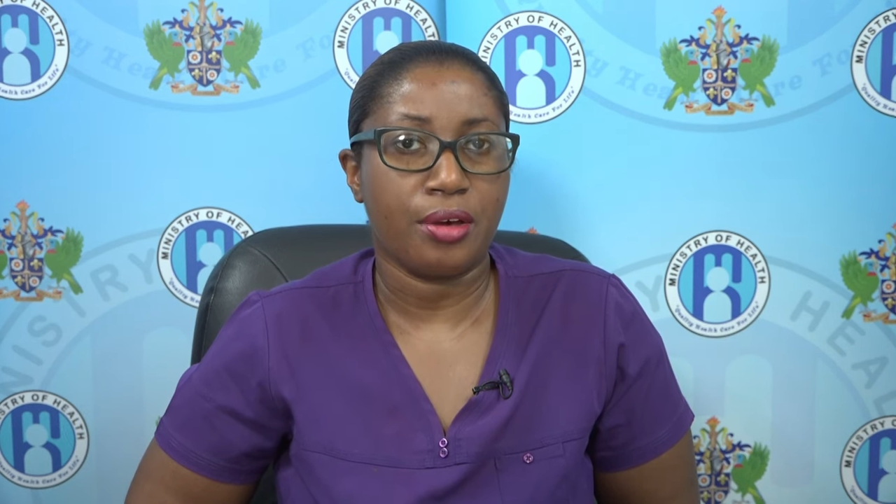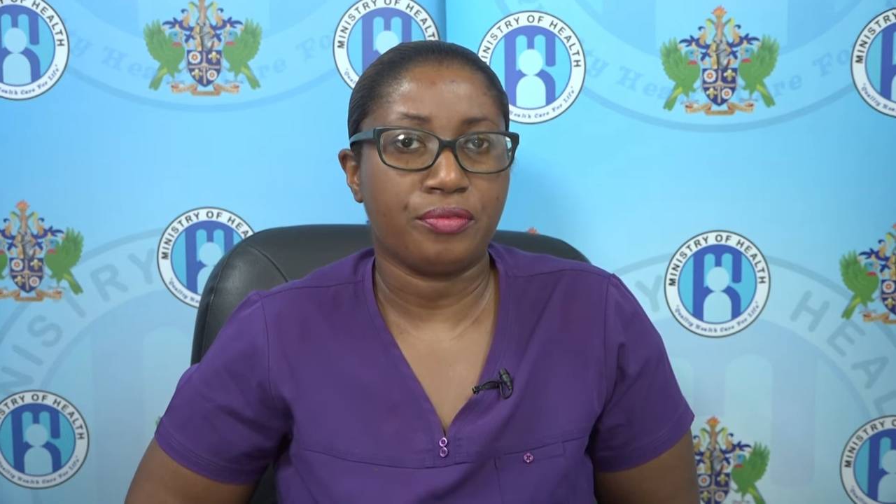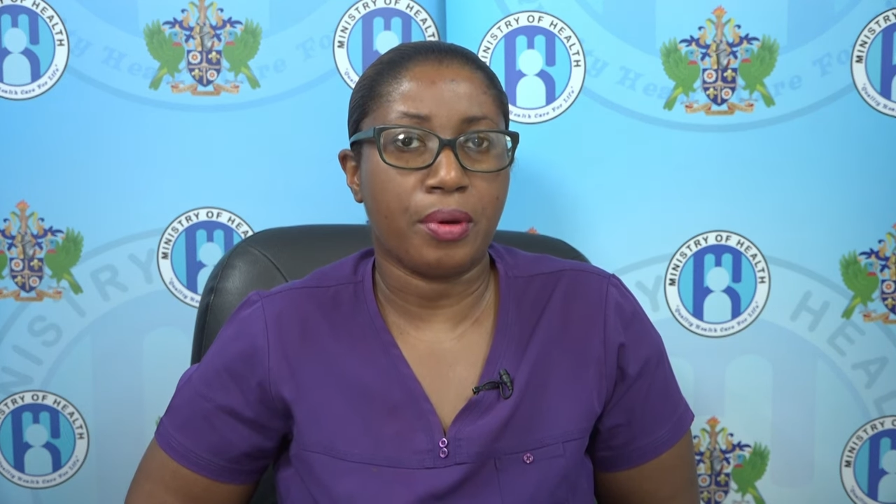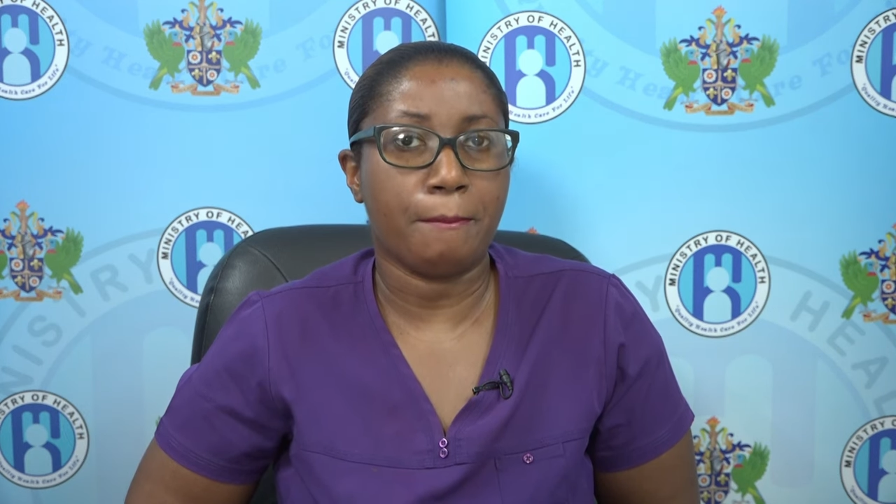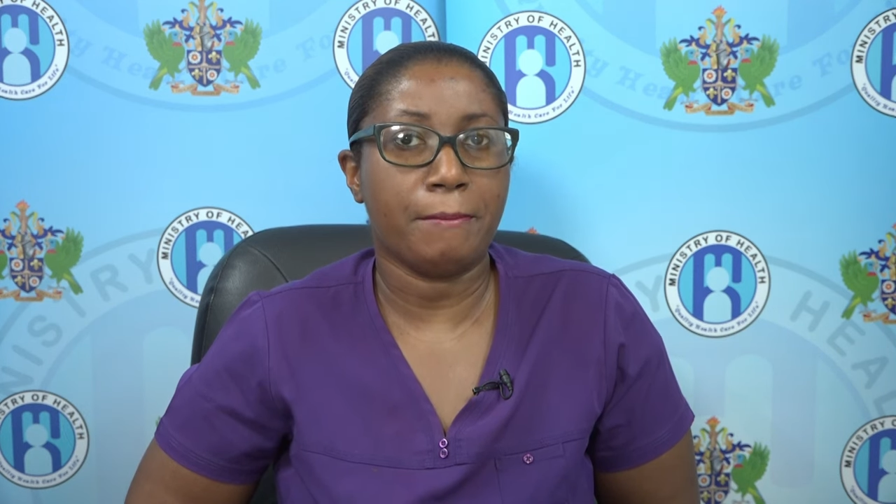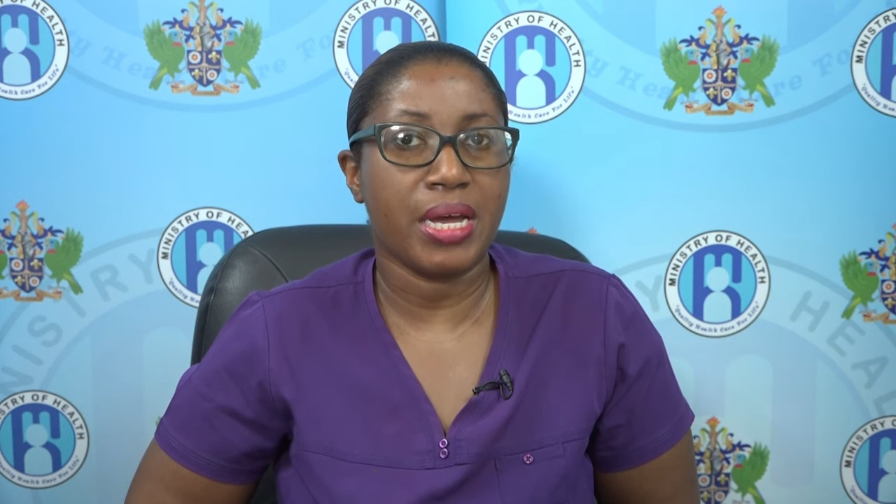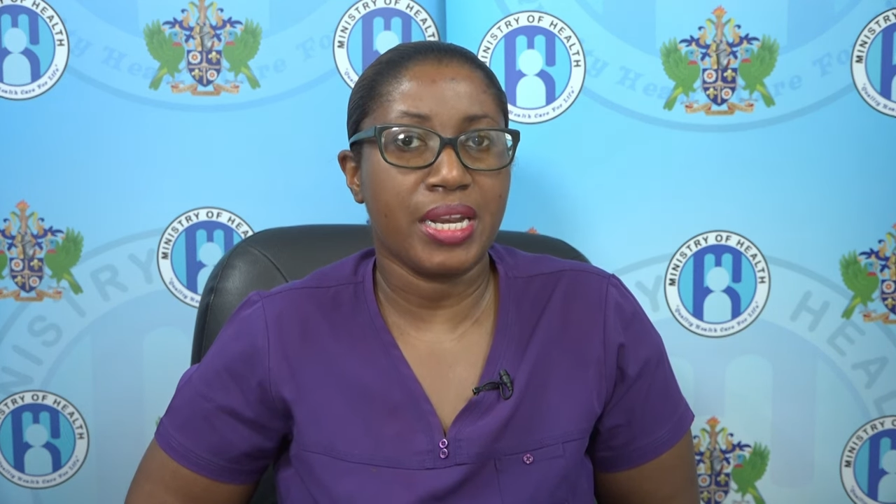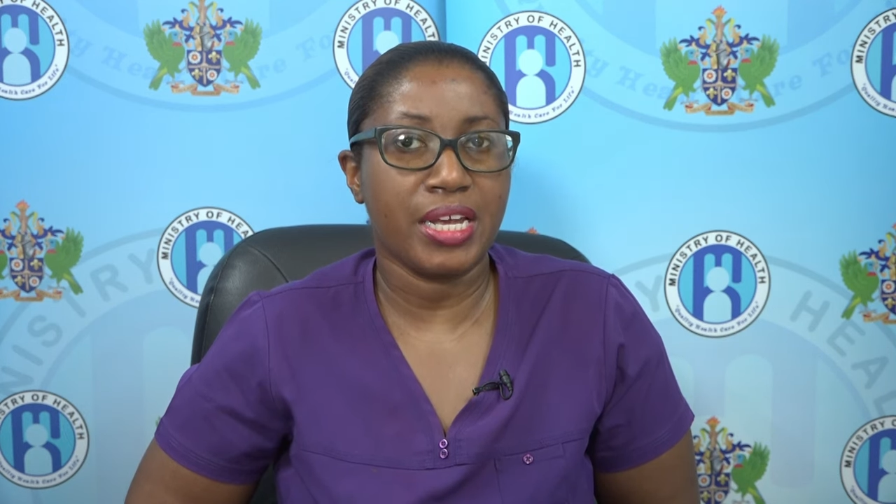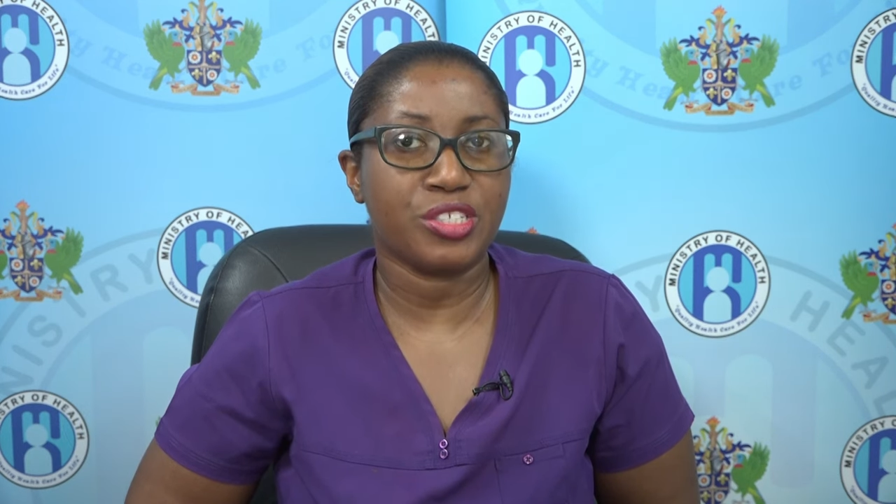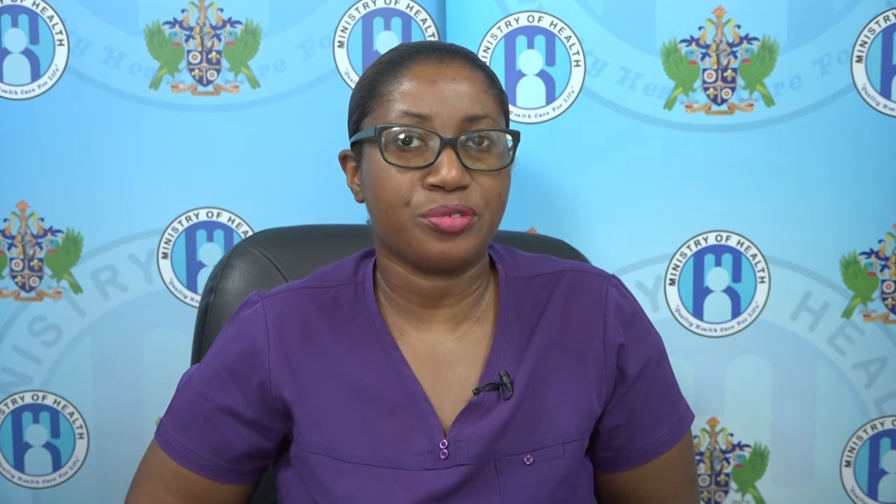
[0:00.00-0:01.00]
from
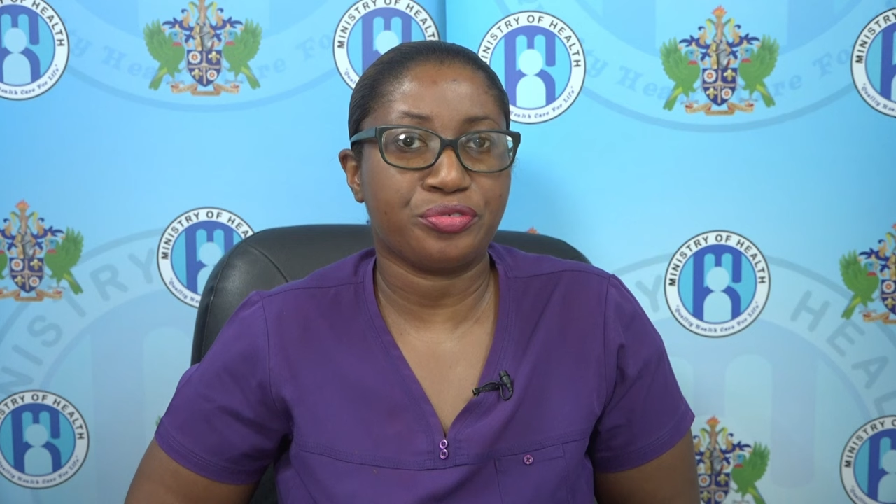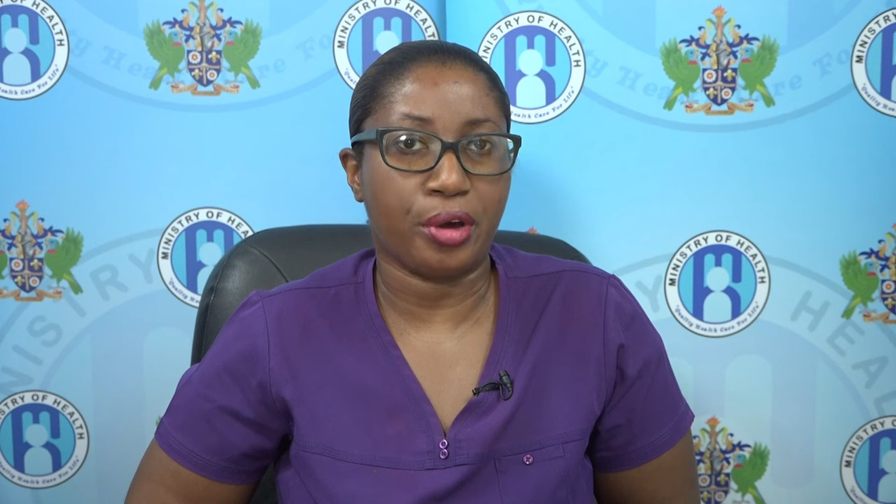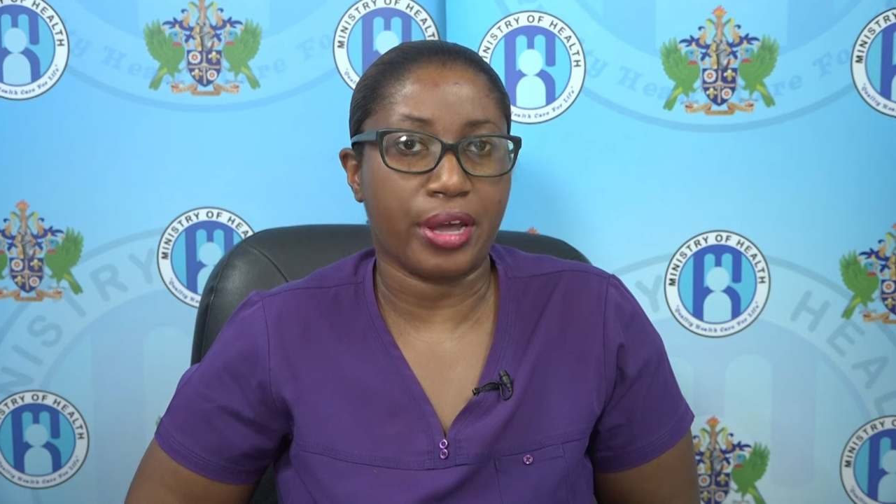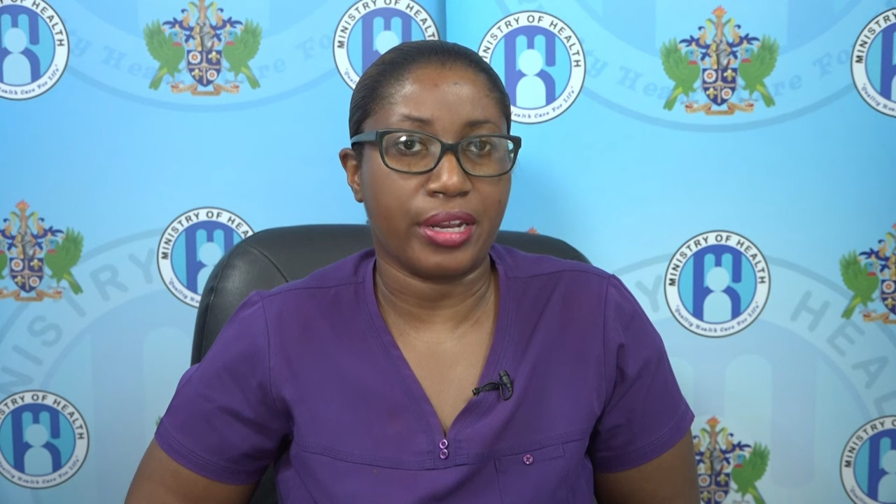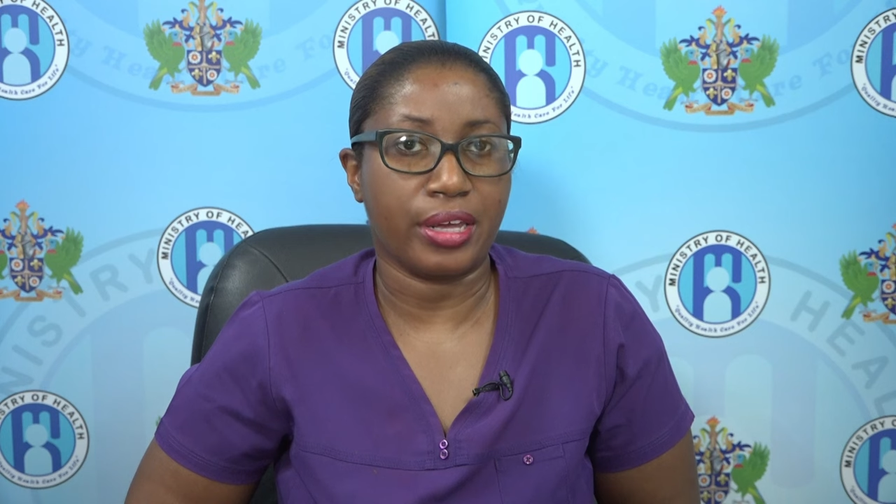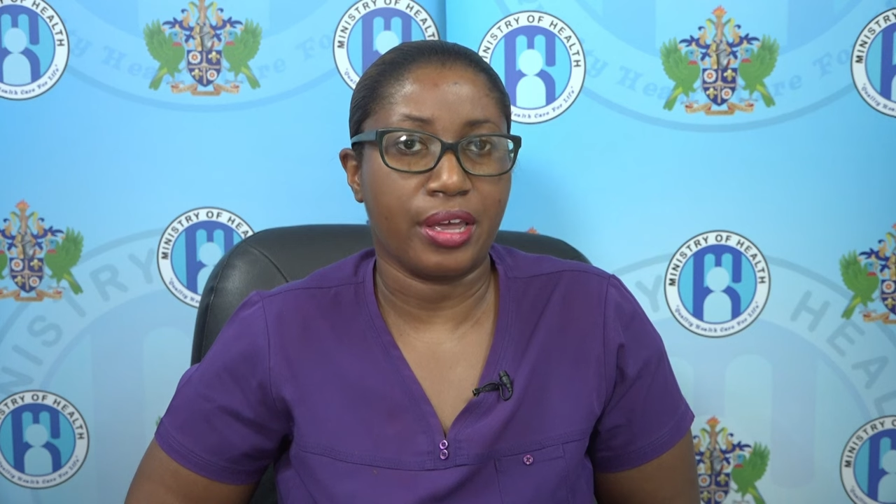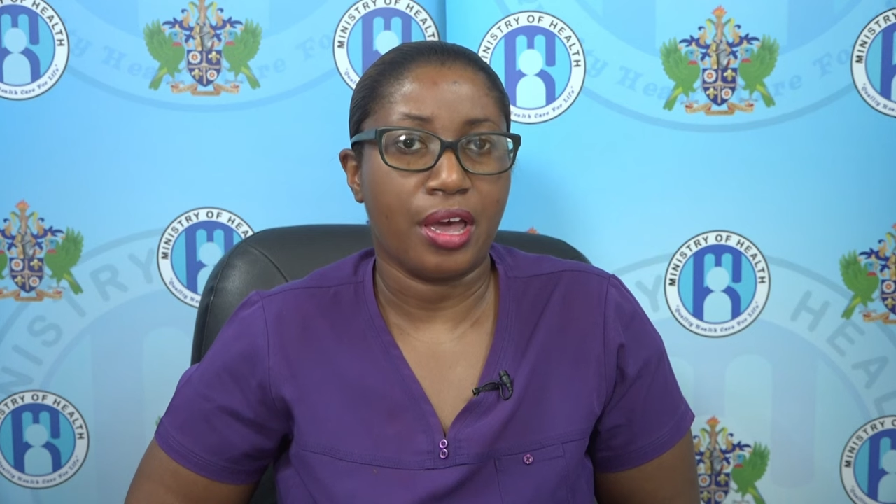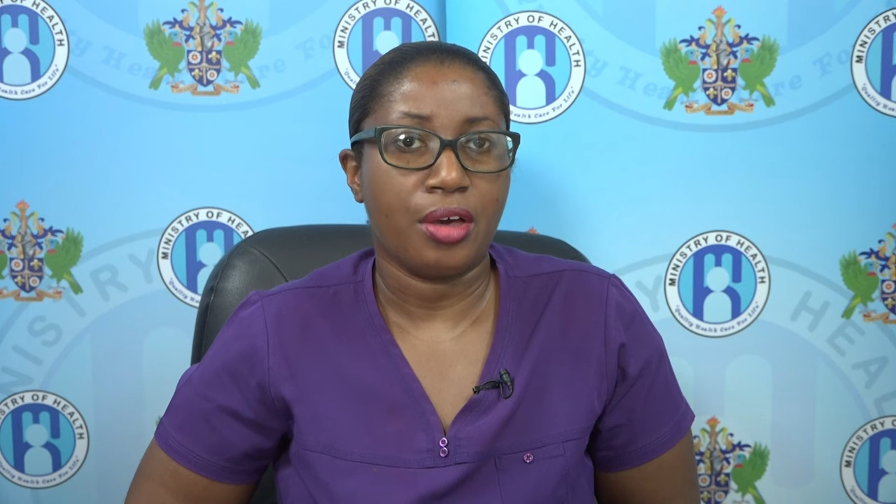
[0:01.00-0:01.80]
Monday to Friday,